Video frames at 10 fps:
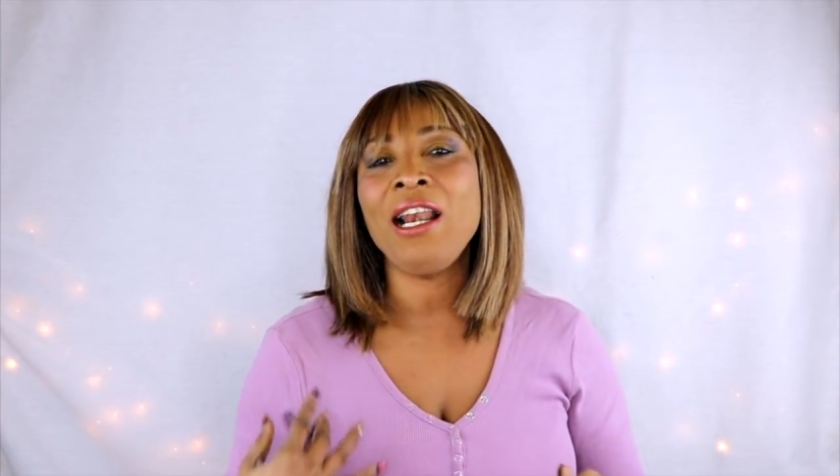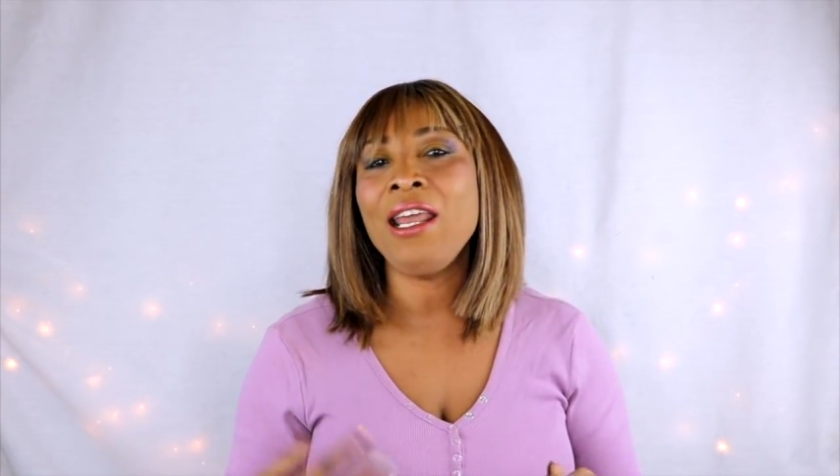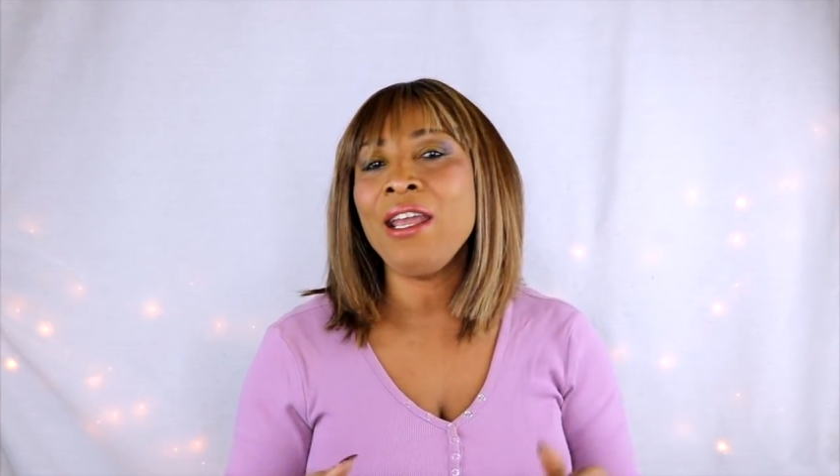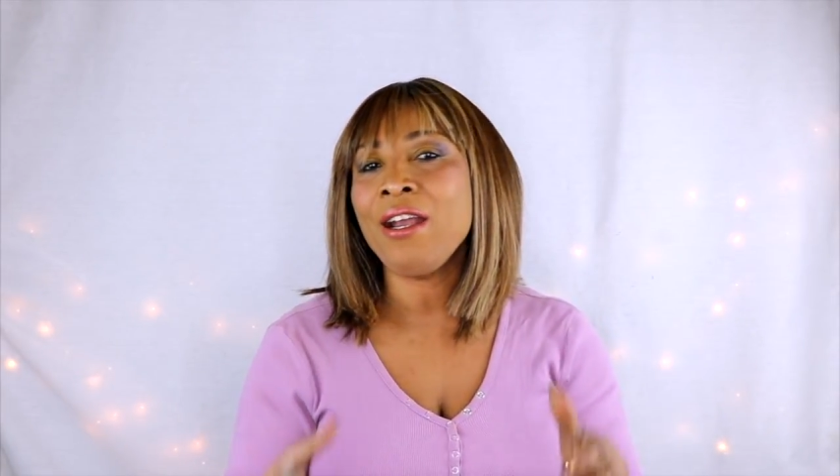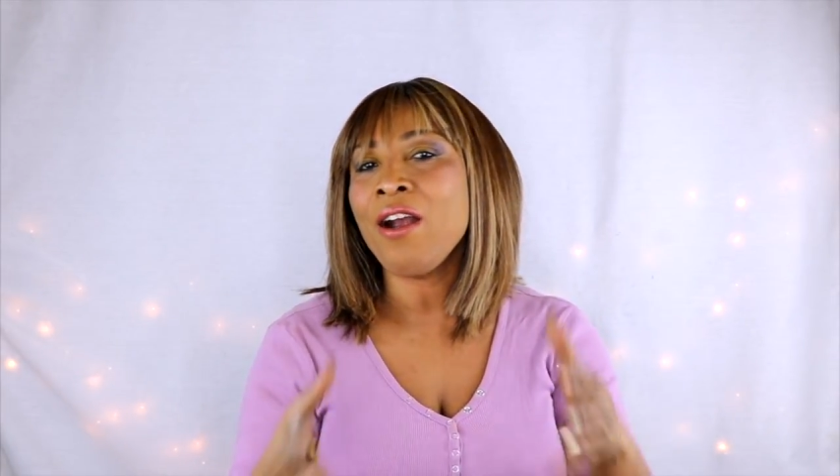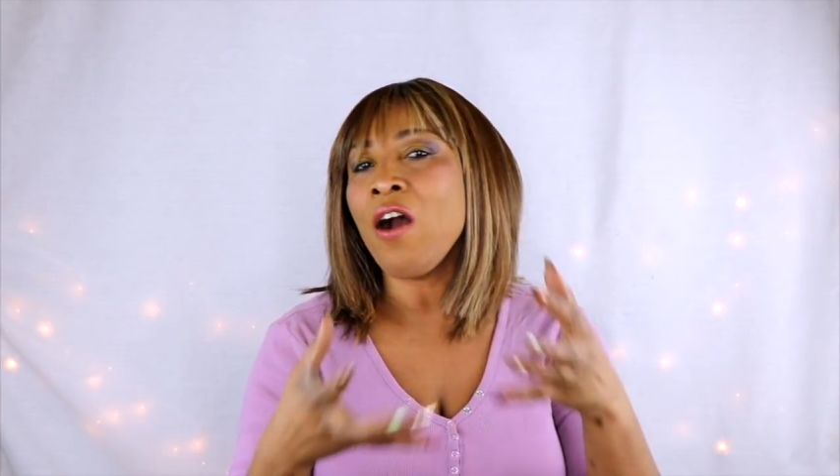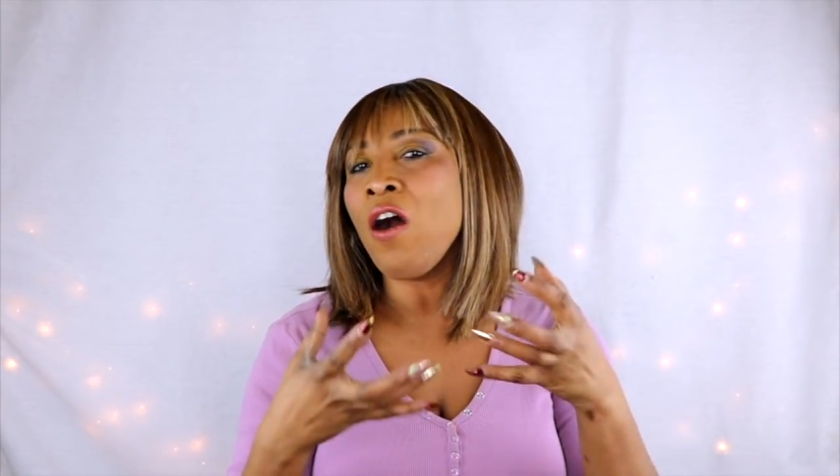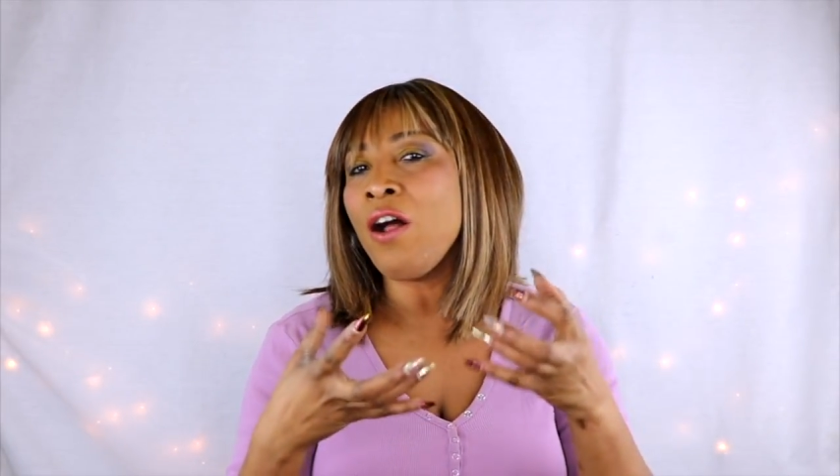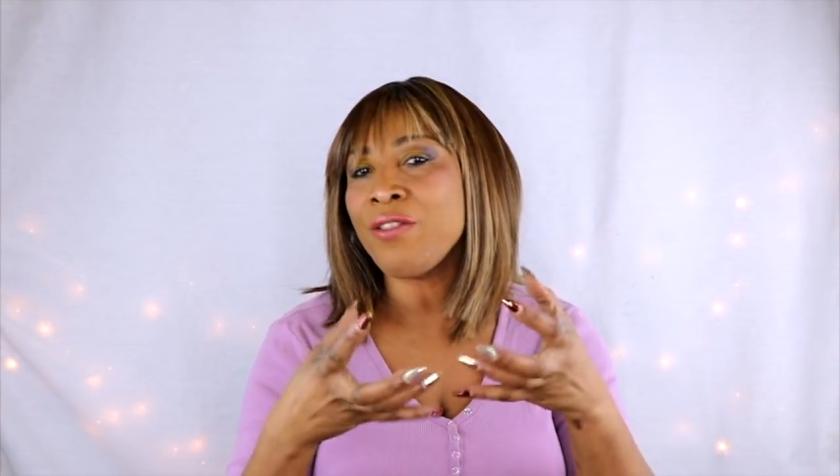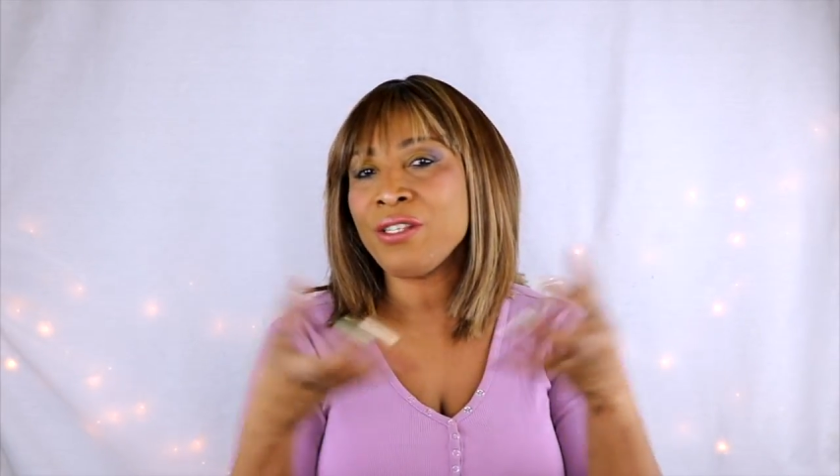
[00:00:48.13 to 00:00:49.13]
clear
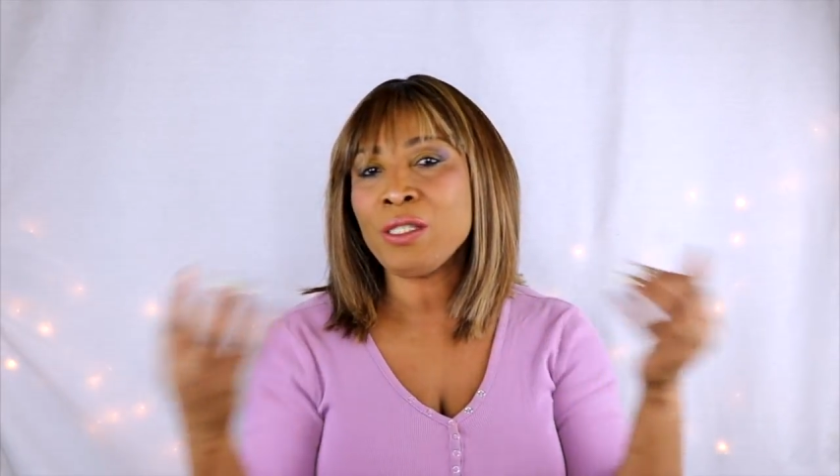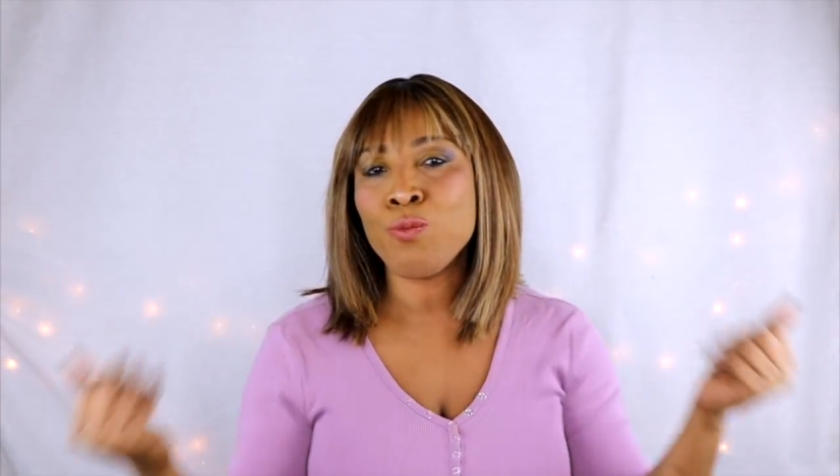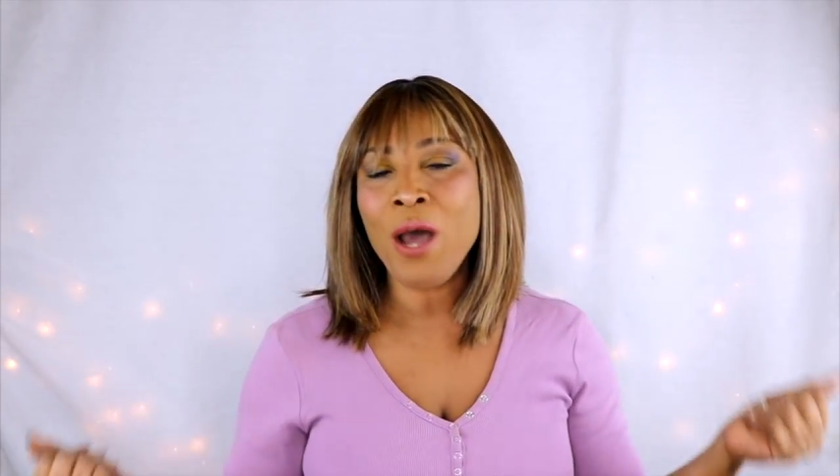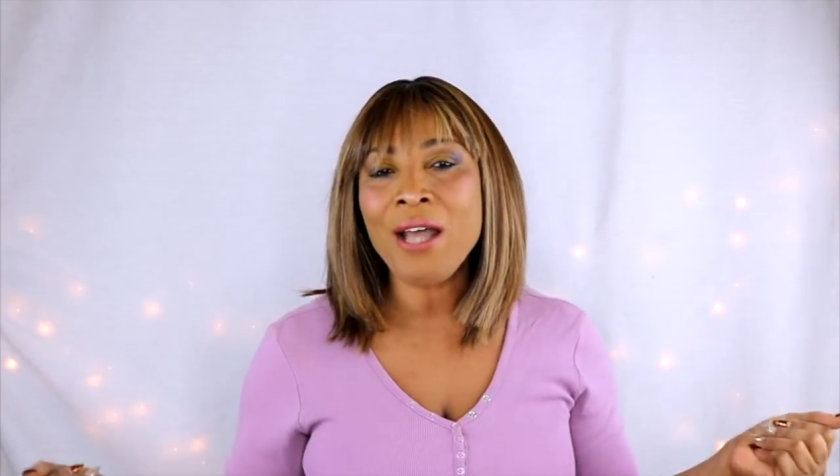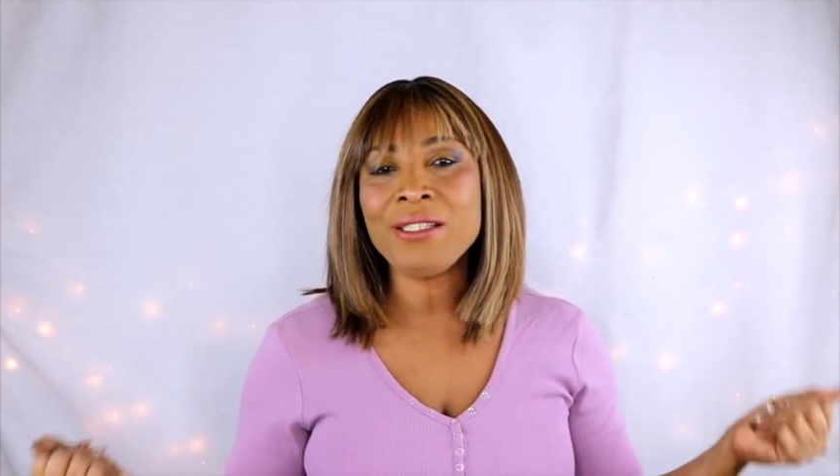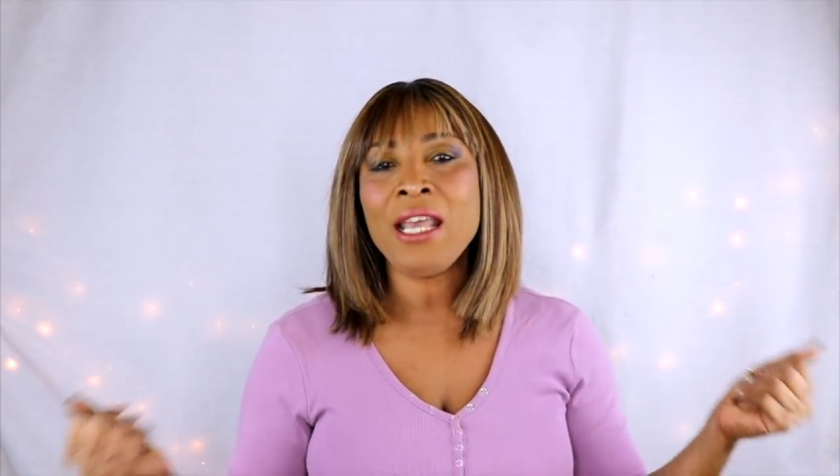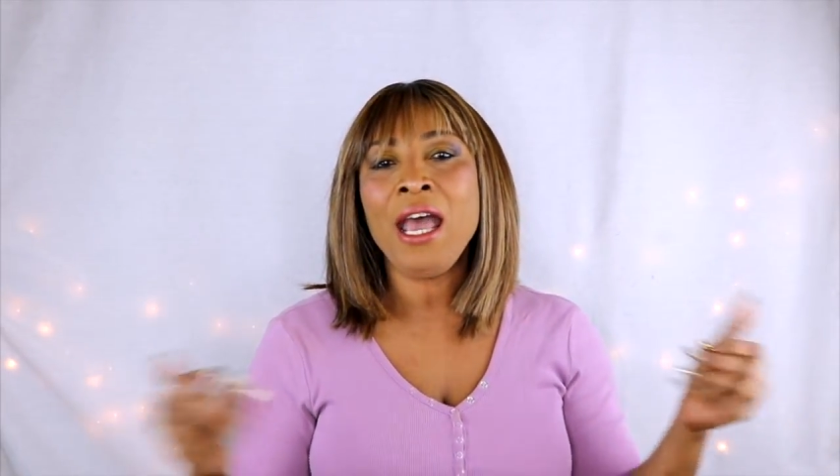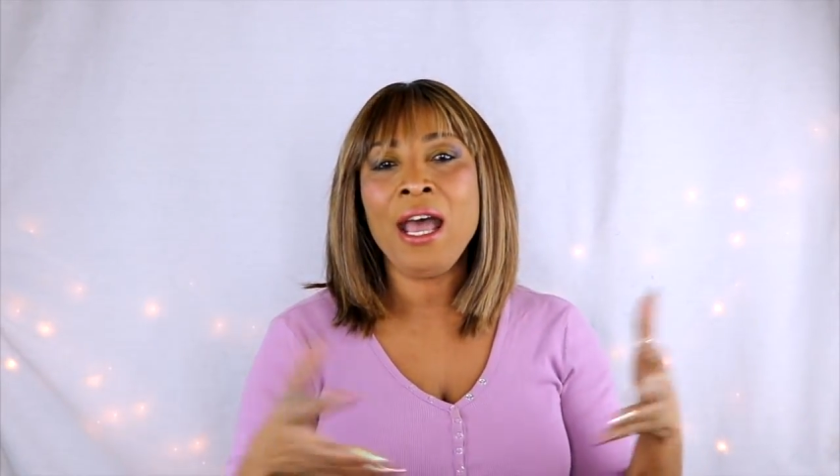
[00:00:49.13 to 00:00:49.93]
all the spots